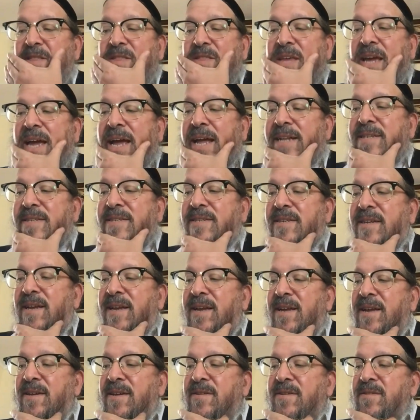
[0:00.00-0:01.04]
that
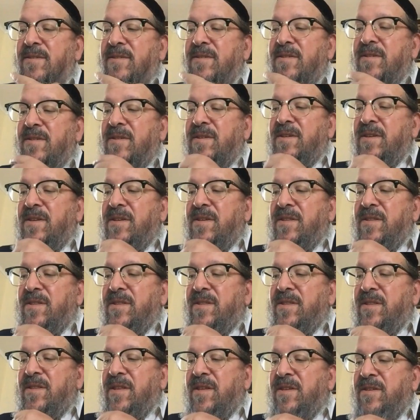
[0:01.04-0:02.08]
uh,
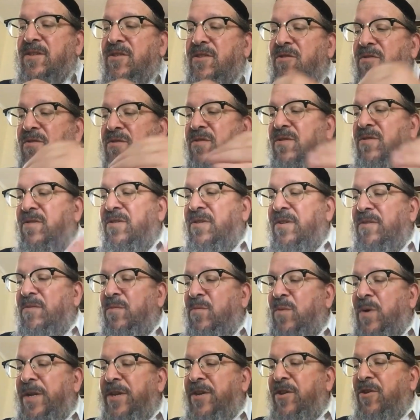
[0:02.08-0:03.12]
you
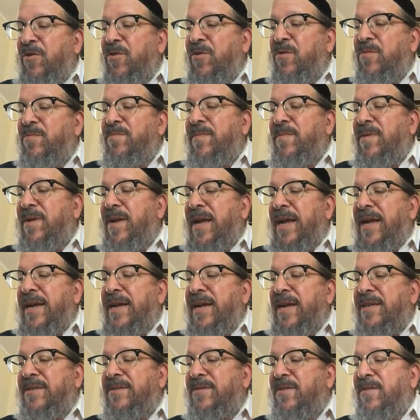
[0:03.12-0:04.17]
when you're, I
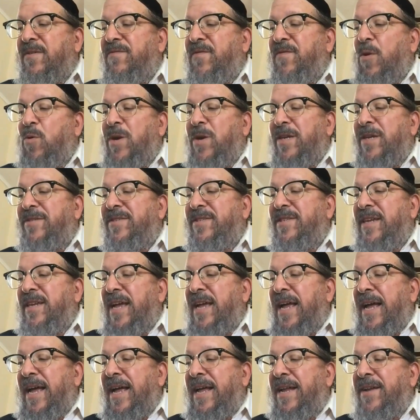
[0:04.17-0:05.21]
guess, focused
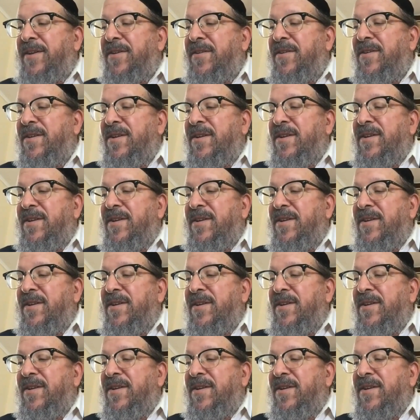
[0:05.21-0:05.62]
on